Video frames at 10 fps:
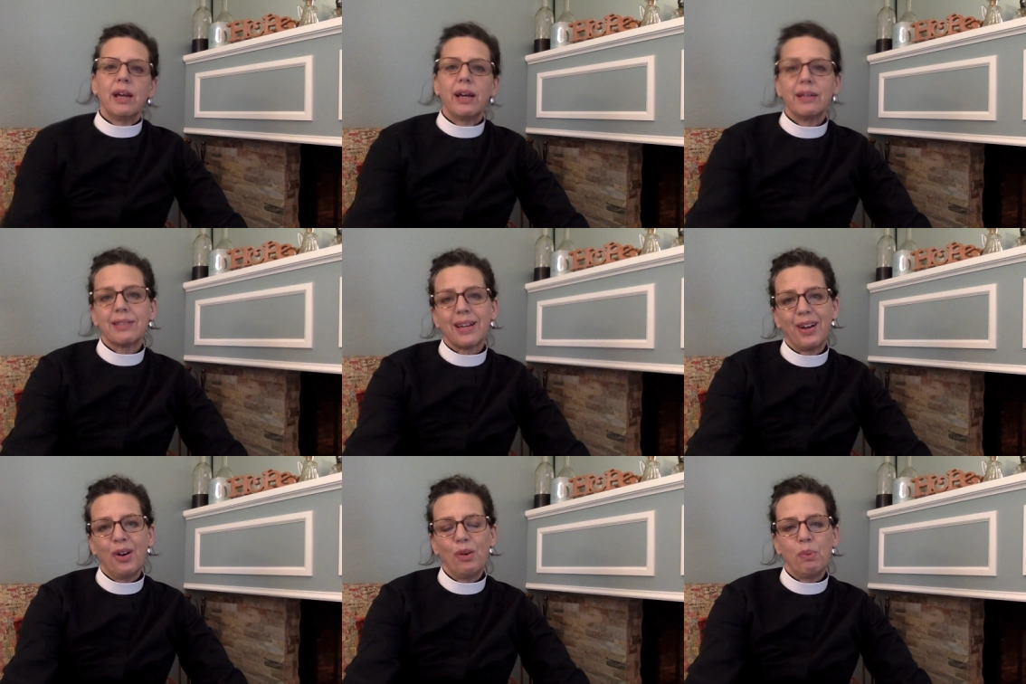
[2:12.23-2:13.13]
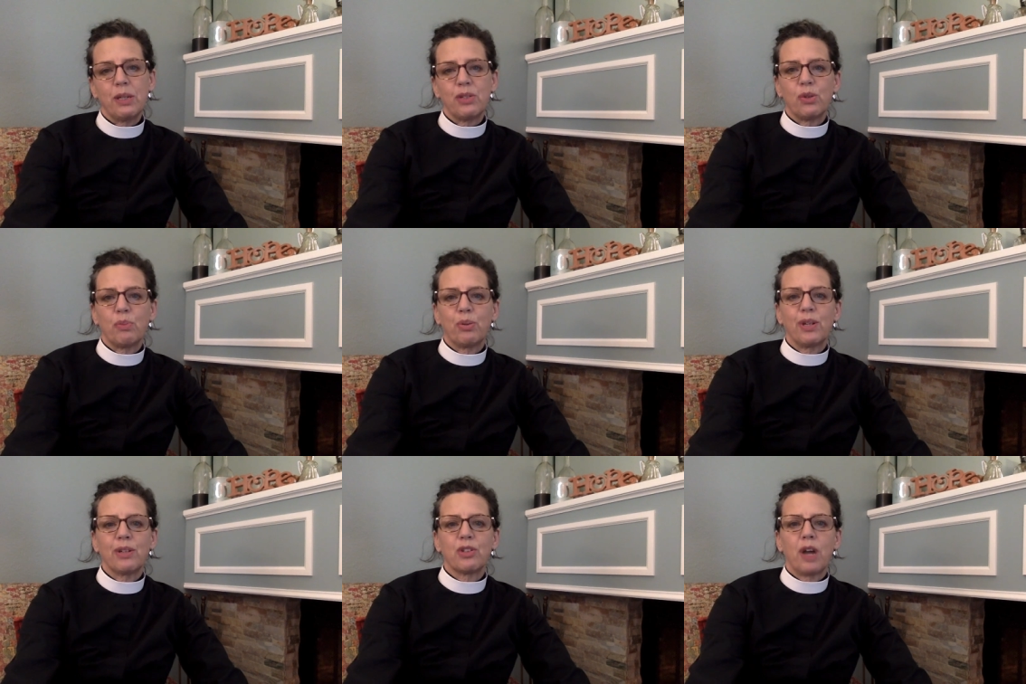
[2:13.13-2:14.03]
and I hope I do a pretty
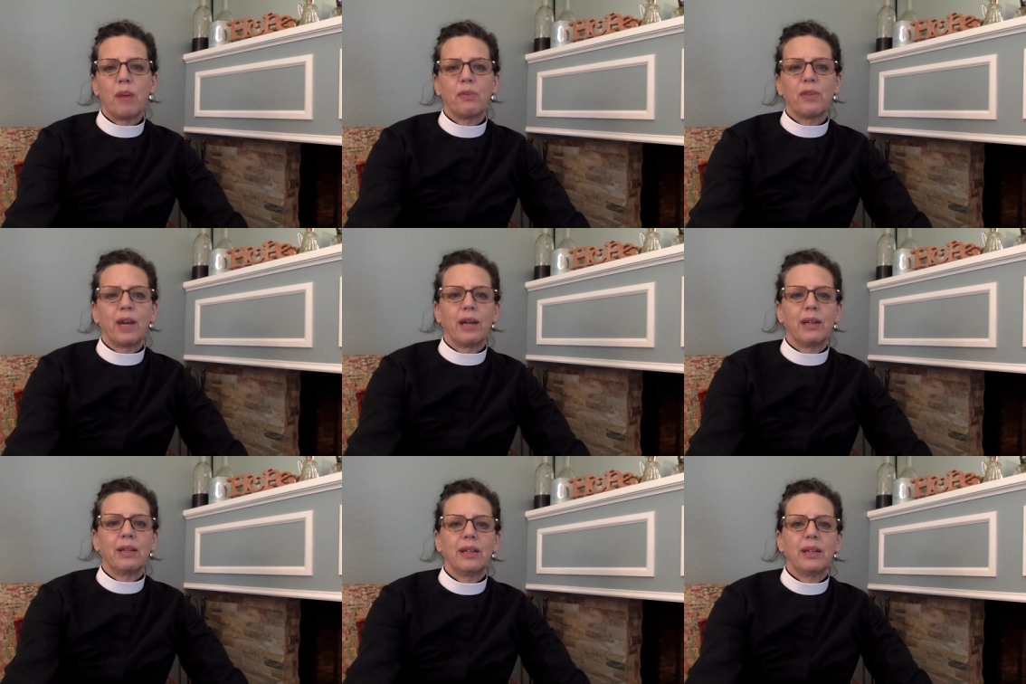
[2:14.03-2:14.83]
good job of that.